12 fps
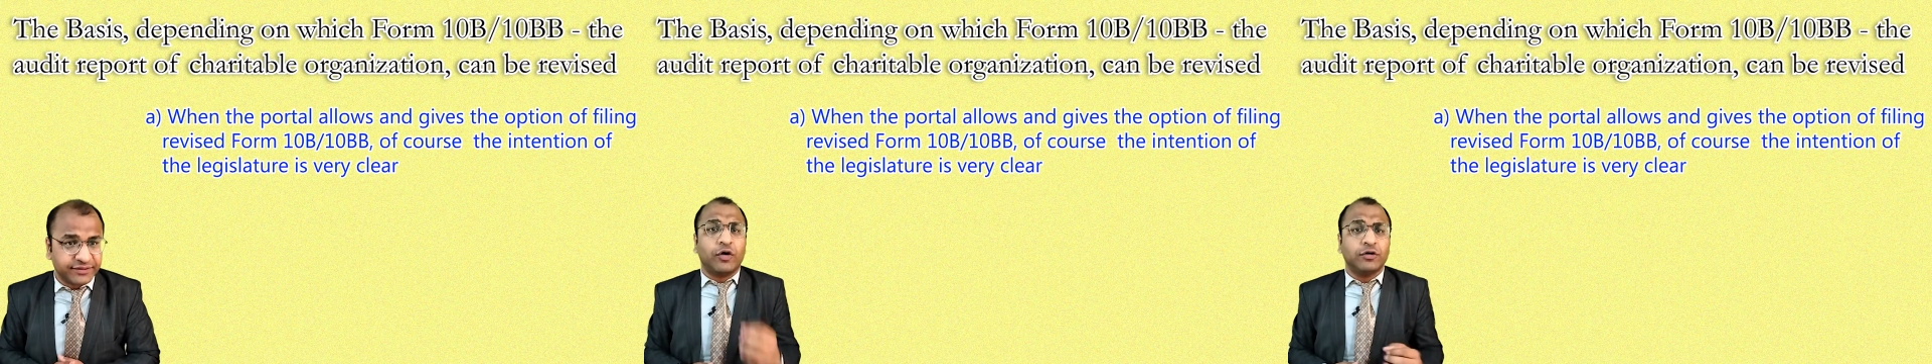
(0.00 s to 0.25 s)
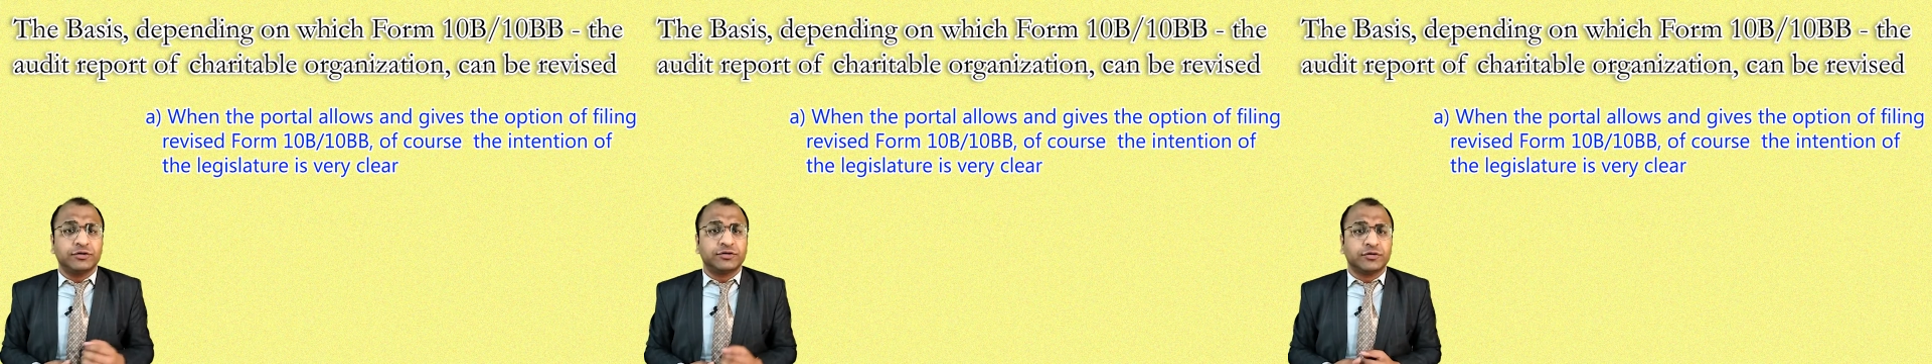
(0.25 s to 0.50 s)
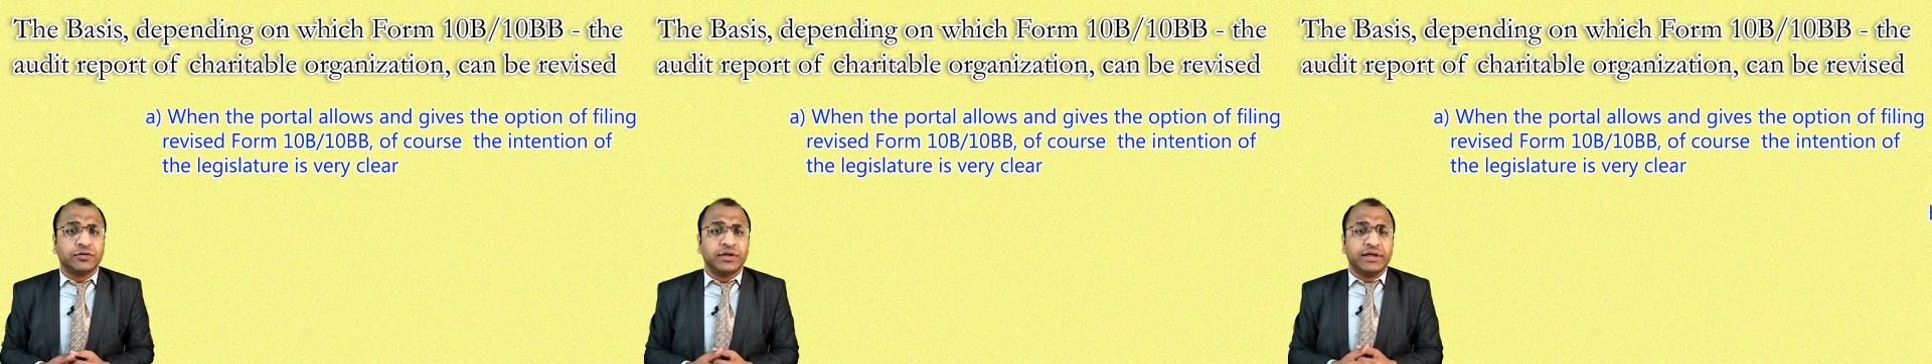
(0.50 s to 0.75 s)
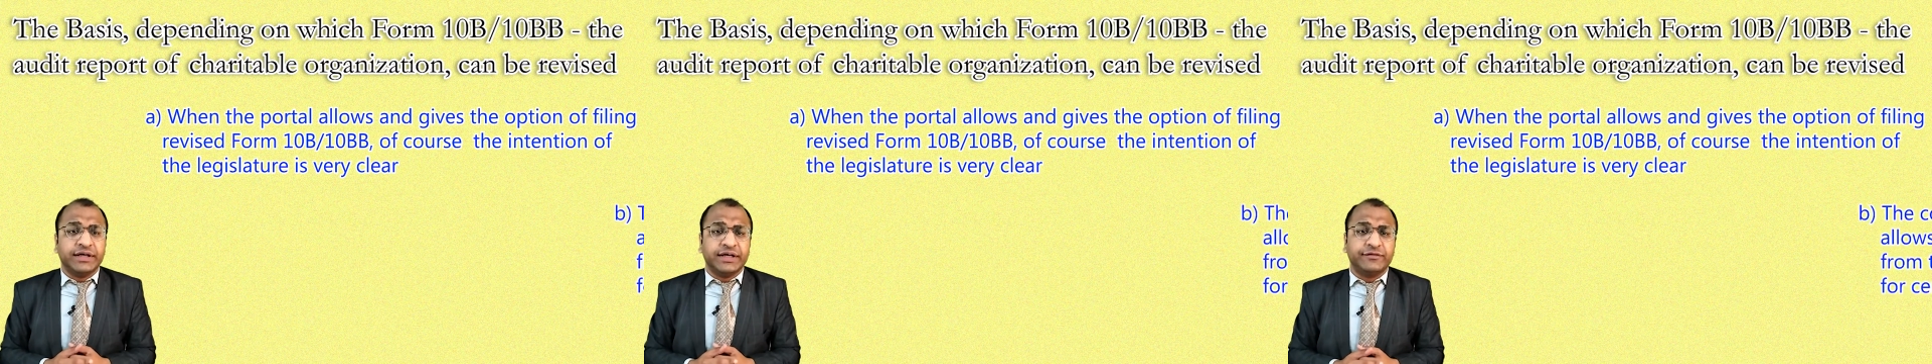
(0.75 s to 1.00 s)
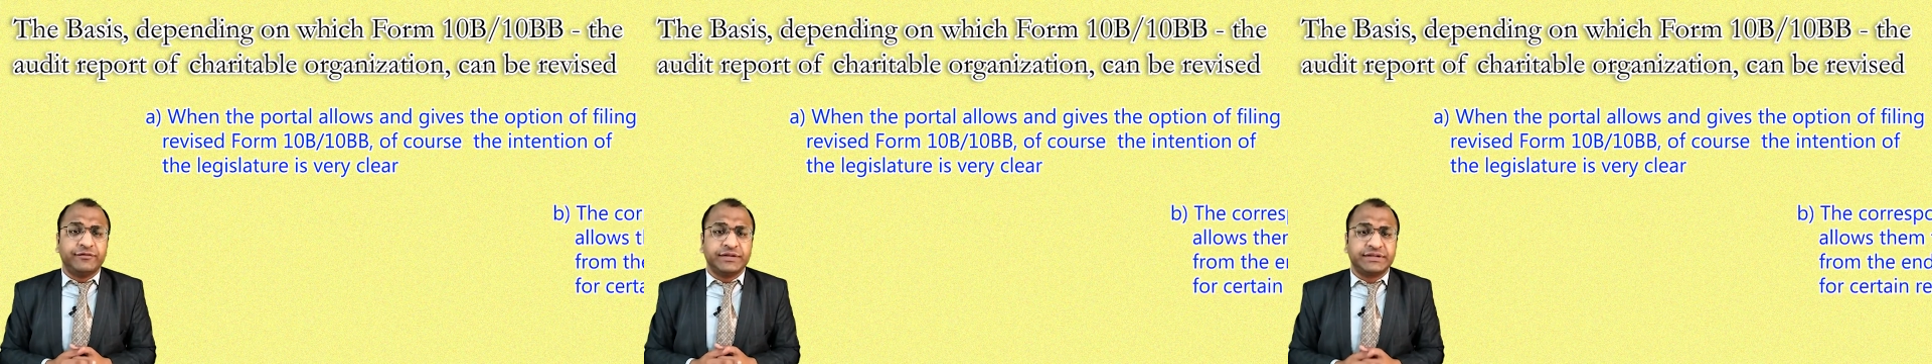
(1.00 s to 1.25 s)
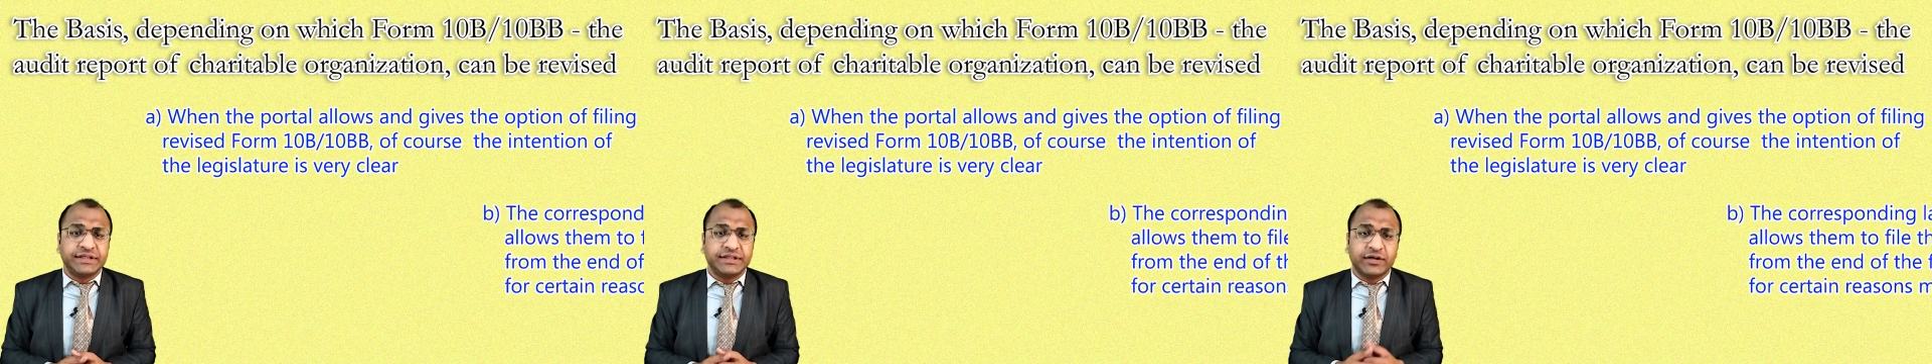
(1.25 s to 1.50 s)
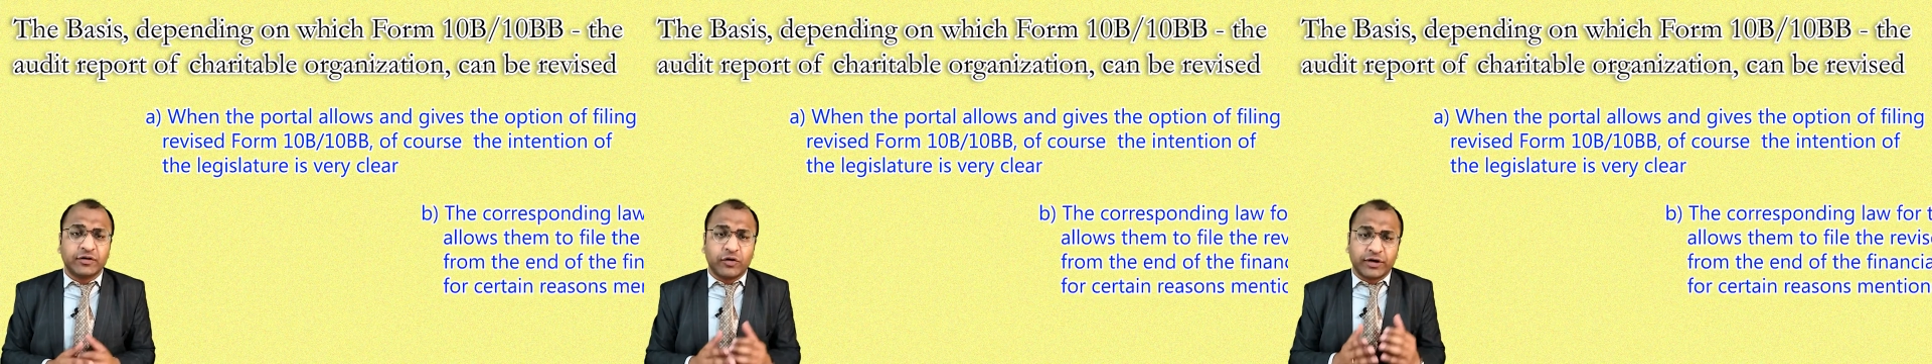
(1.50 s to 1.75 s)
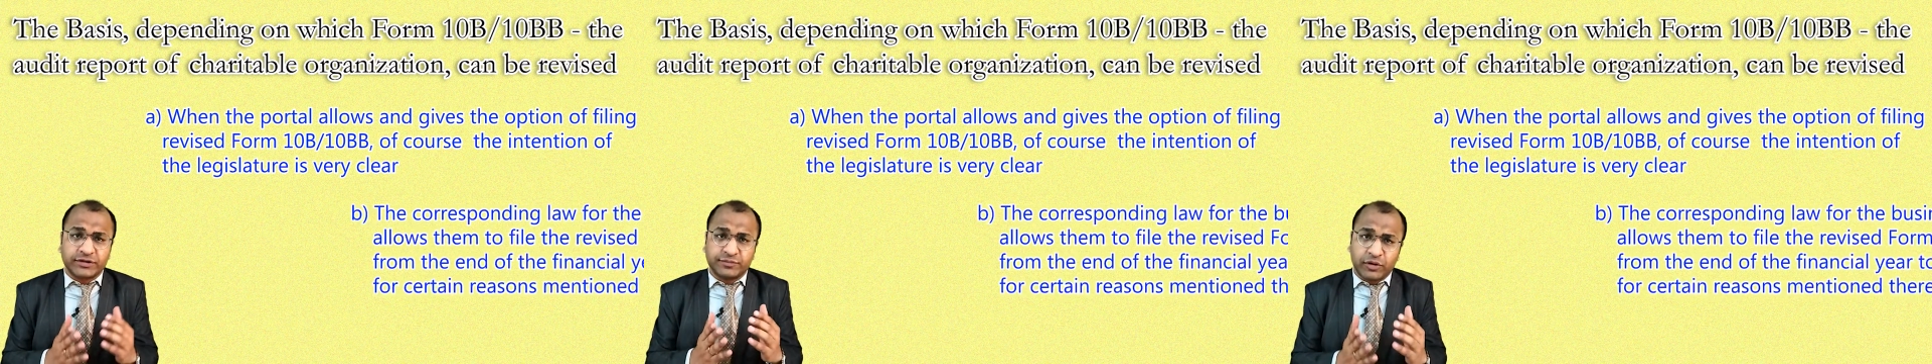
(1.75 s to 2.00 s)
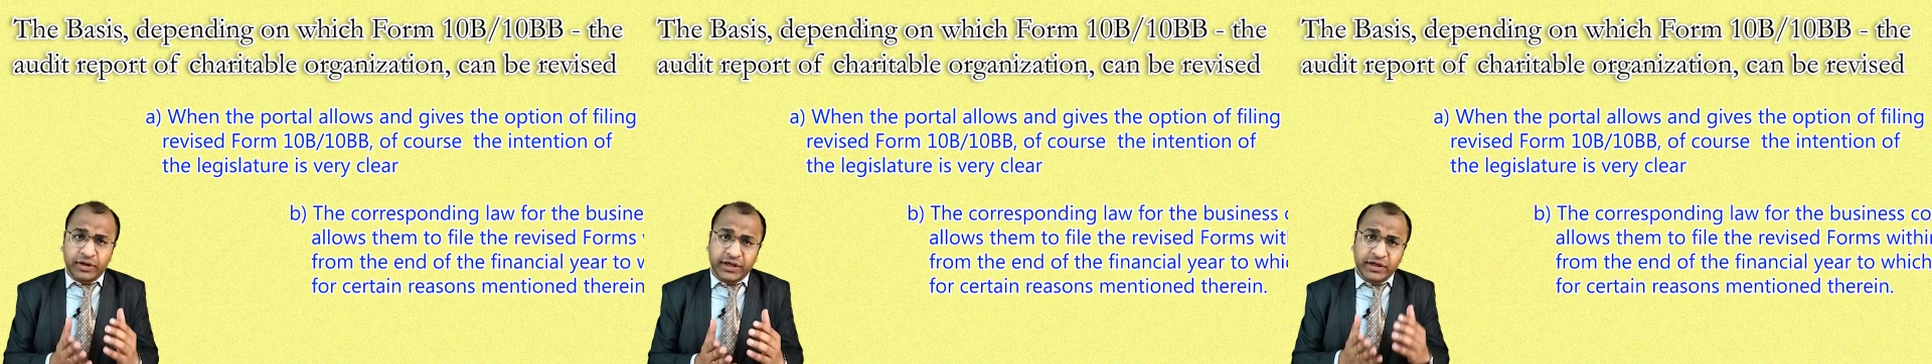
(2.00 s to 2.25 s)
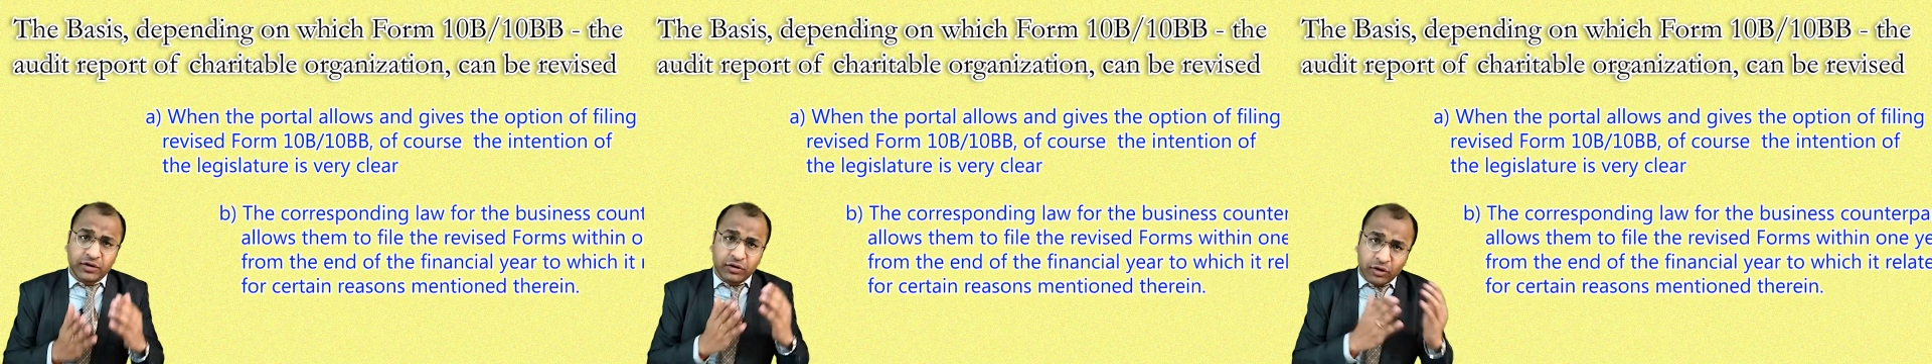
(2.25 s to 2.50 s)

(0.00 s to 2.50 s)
Also, if we see the corresponding